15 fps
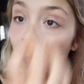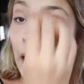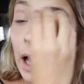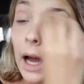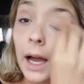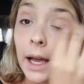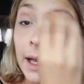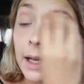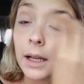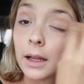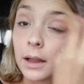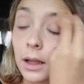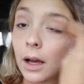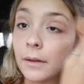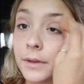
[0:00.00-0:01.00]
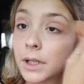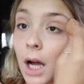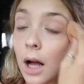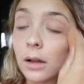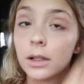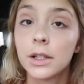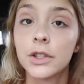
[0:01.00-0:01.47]
I loved
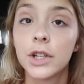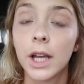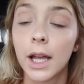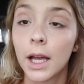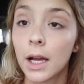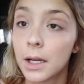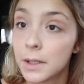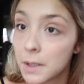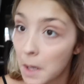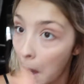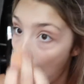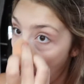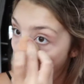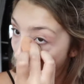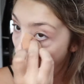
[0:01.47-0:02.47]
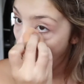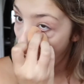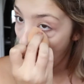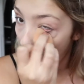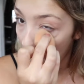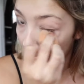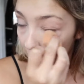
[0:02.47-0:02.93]
college, and
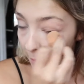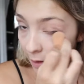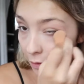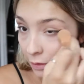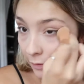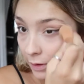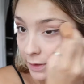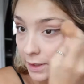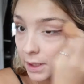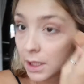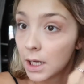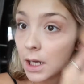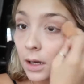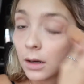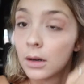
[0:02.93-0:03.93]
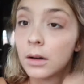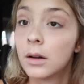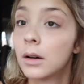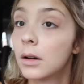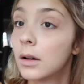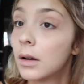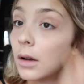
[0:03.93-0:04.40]
I mean, my university
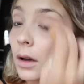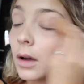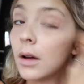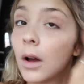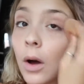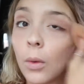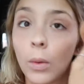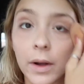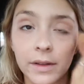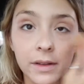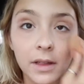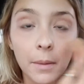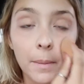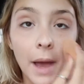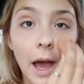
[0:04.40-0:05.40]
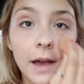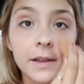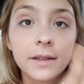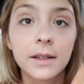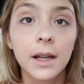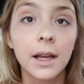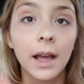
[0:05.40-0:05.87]
wasn't the
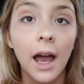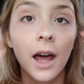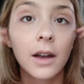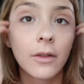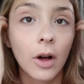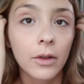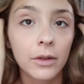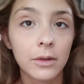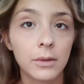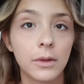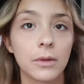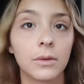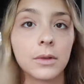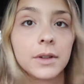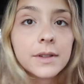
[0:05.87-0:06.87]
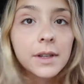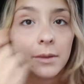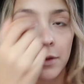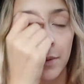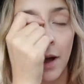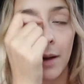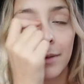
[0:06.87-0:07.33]
best. Like, out of all the SUNY schools, it
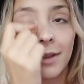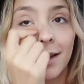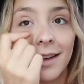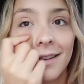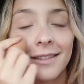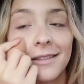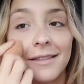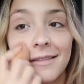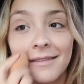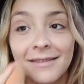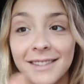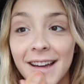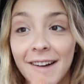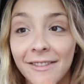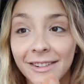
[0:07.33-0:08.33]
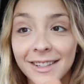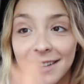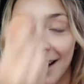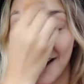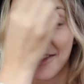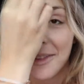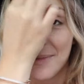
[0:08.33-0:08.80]
was probably like definitely
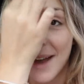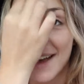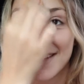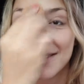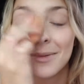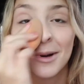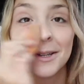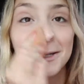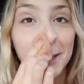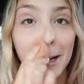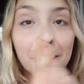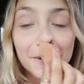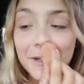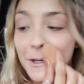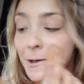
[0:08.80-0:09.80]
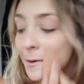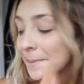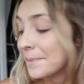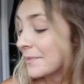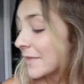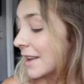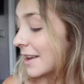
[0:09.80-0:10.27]
not the best one to go
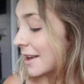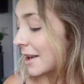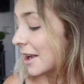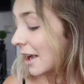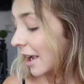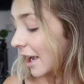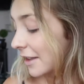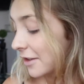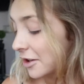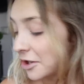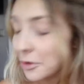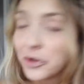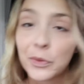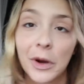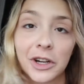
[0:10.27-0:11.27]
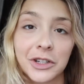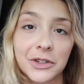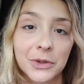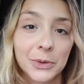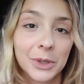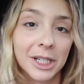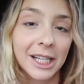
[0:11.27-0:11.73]
to. It's a huge party
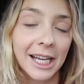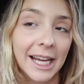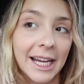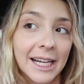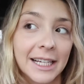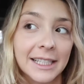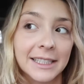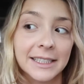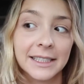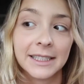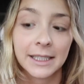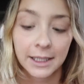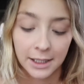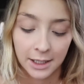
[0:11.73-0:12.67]
school, and